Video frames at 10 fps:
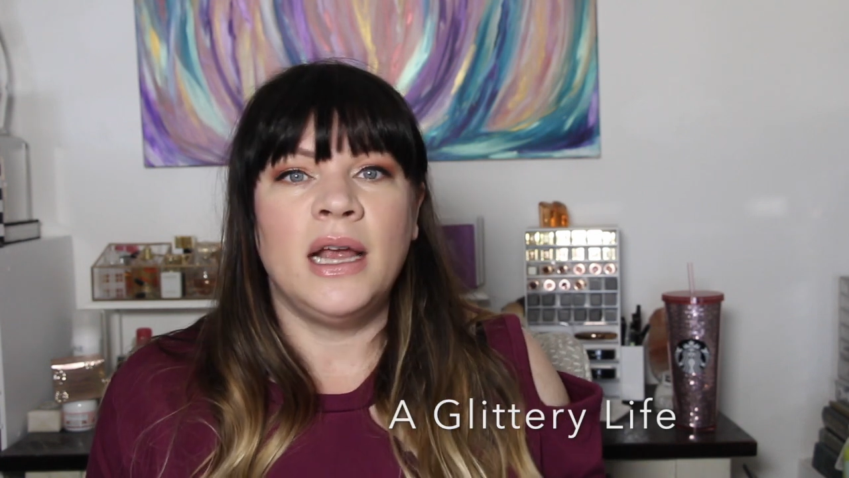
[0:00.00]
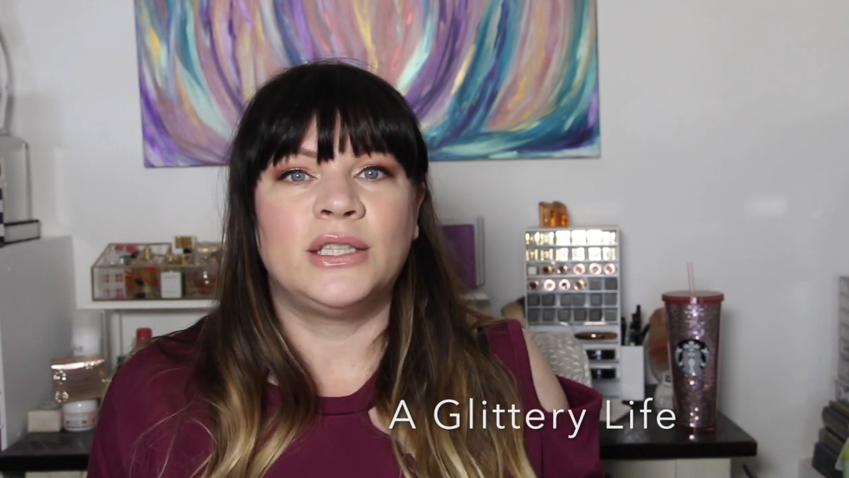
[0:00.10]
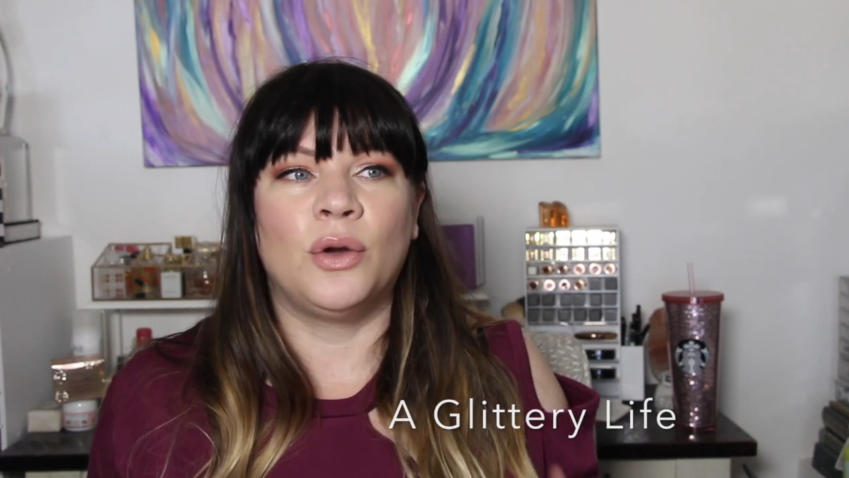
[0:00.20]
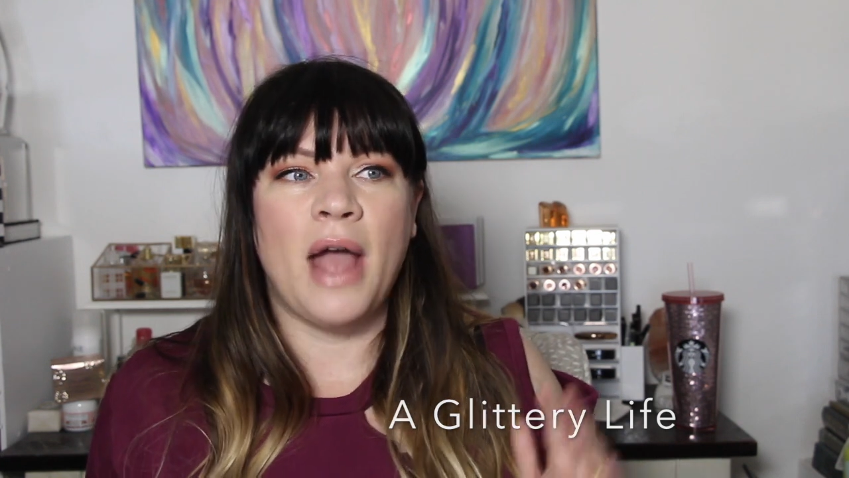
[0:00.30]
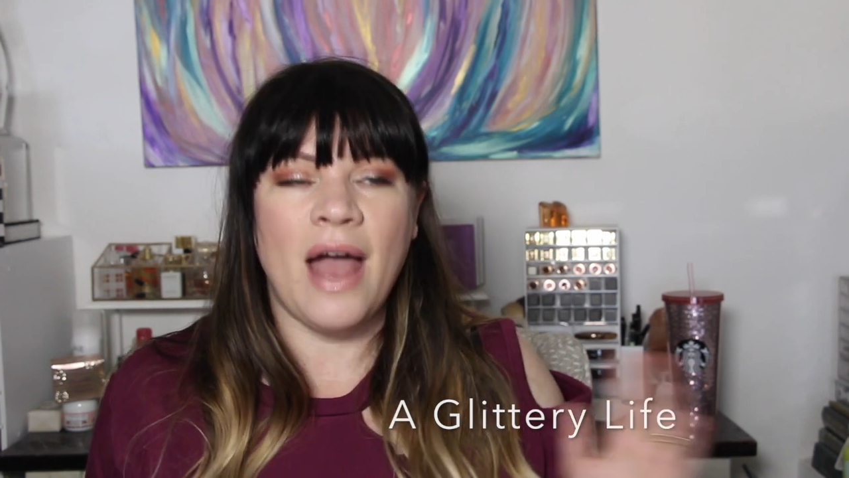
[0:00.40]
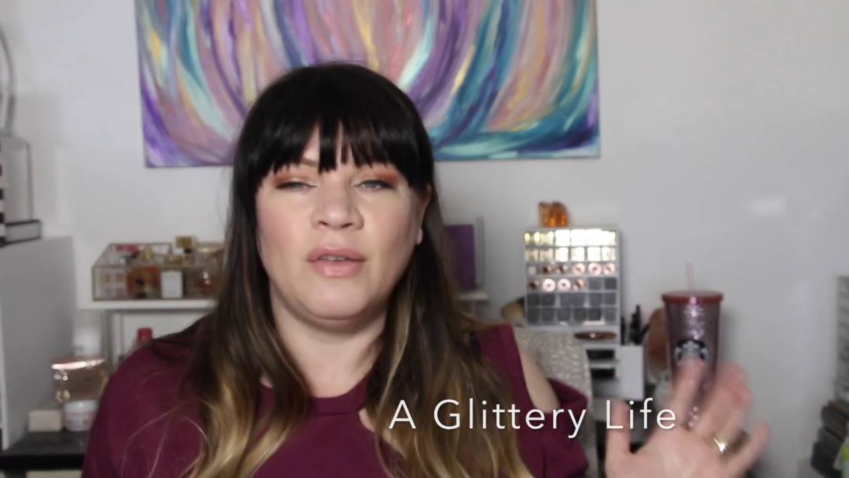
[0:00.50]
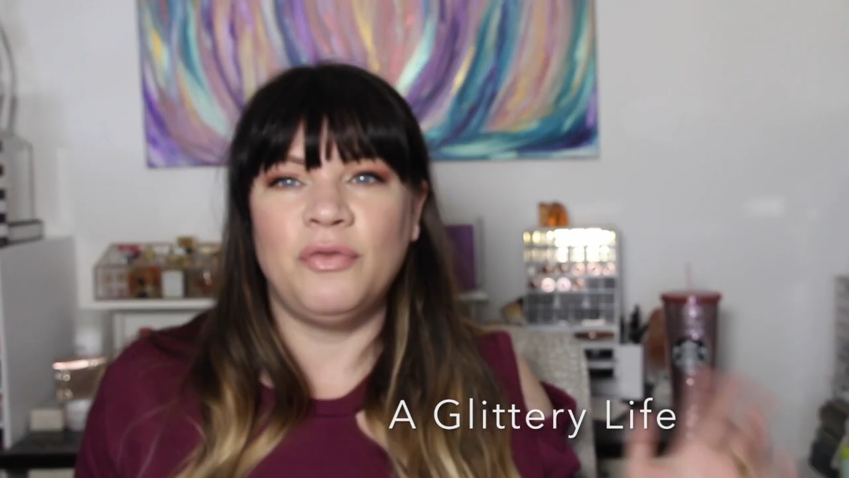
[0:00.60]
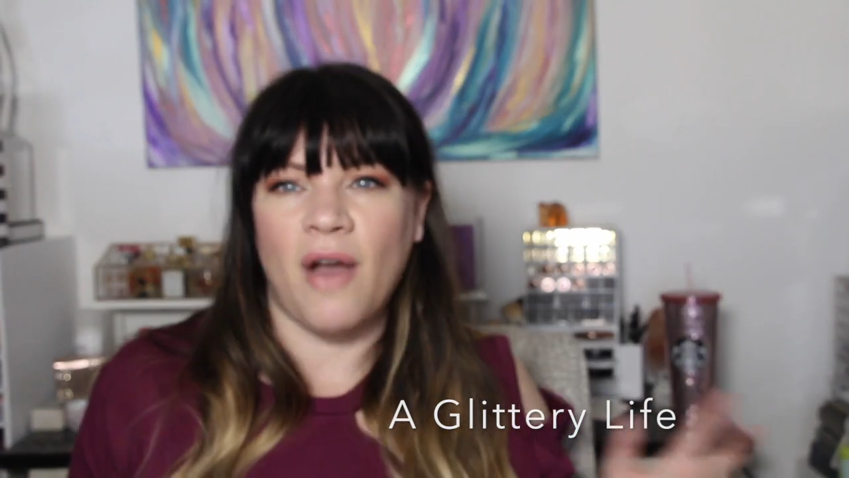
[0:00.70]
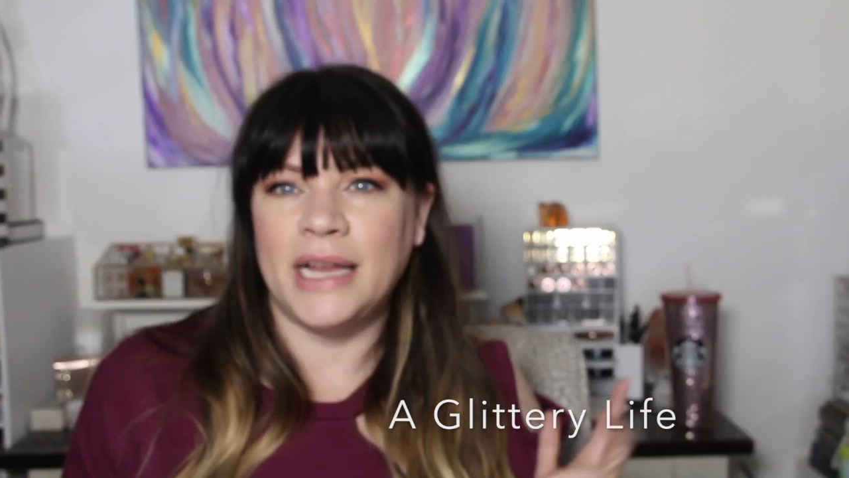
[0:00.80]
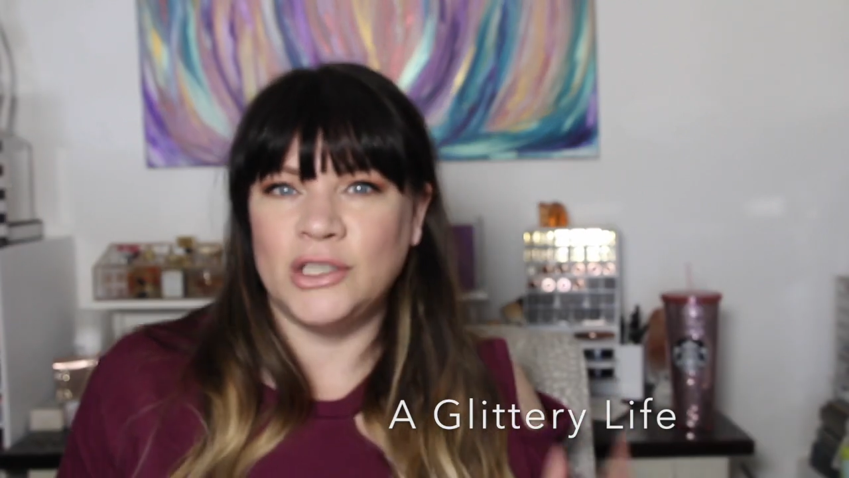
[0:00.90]
So heavy,
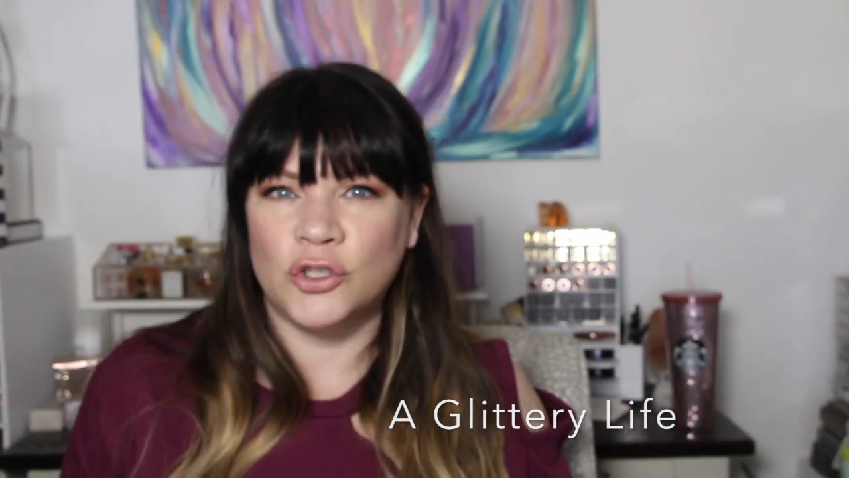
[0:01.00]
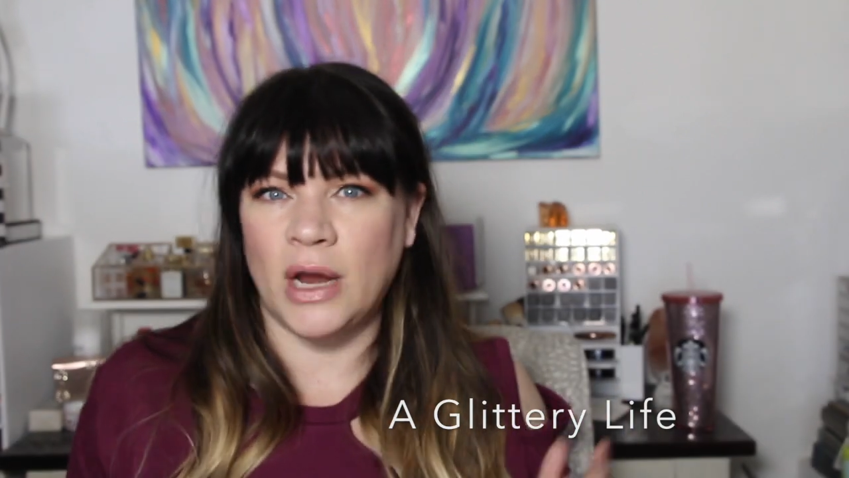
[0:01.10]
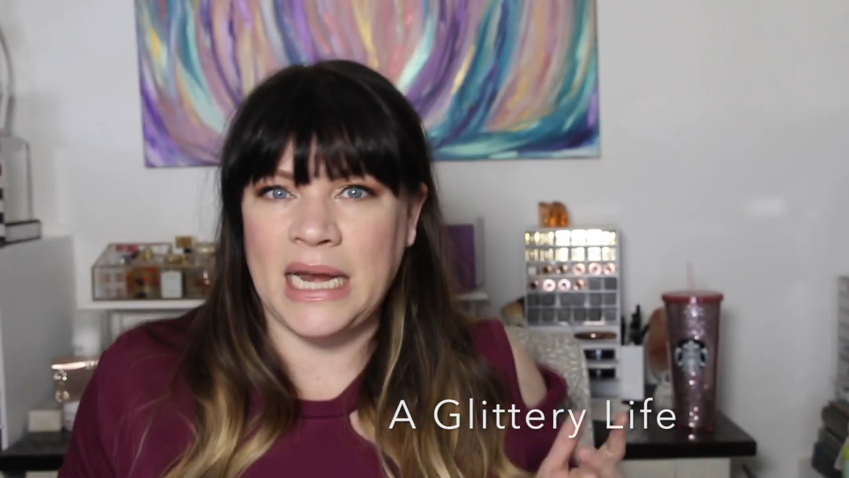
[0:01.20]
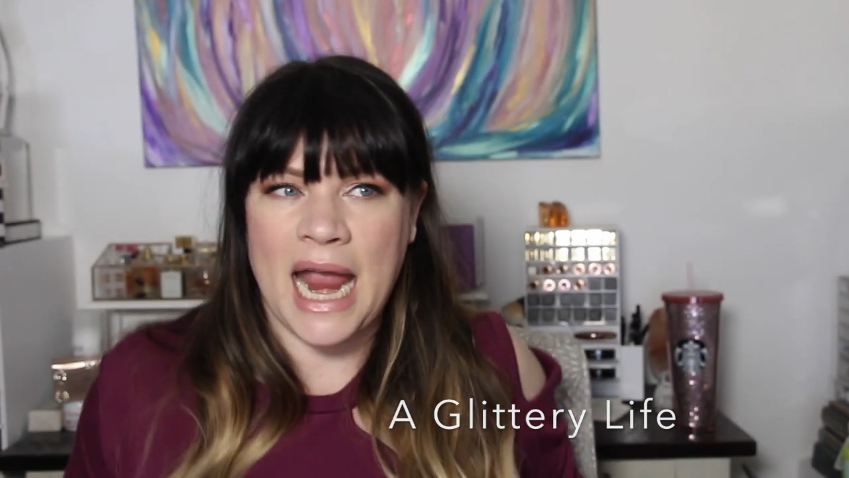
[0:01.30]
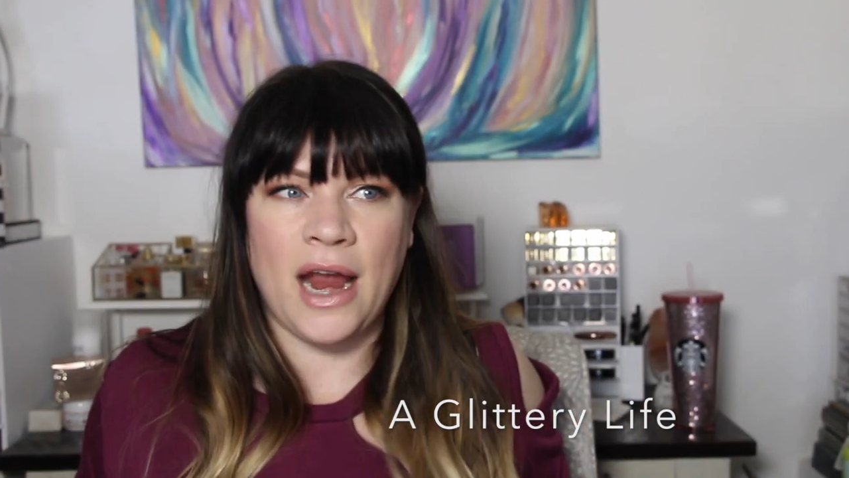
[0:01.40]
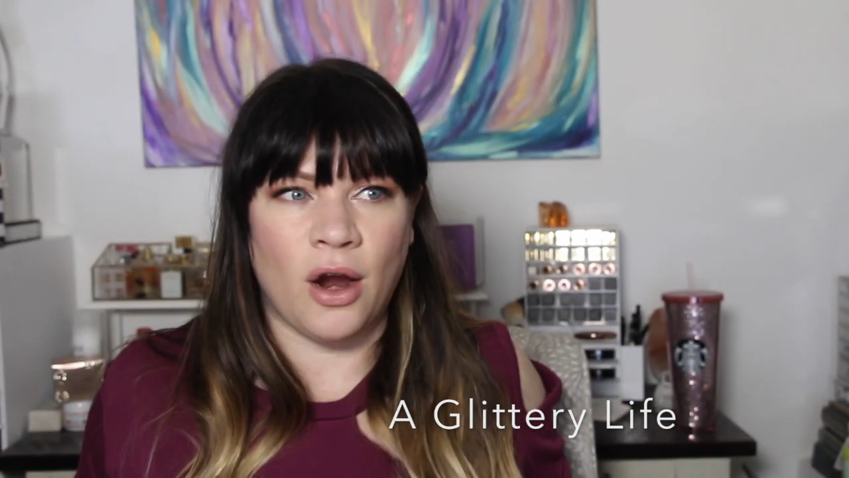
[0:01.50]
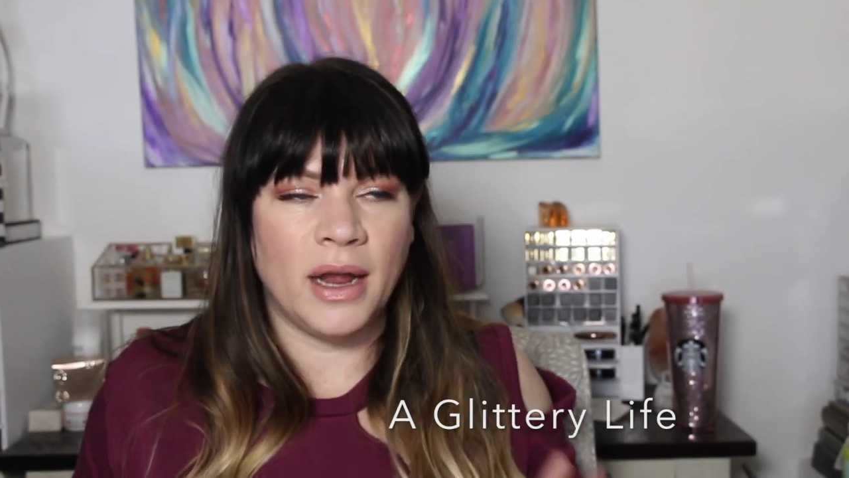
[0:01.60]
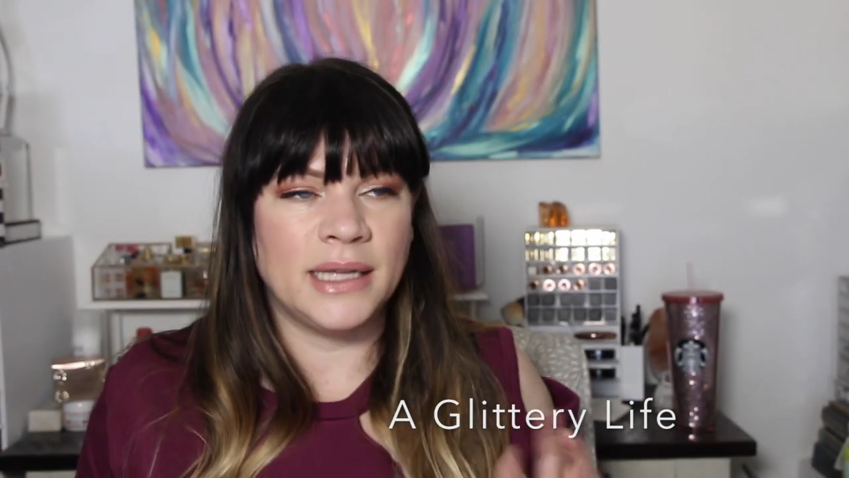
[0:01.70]
fine, straight hair.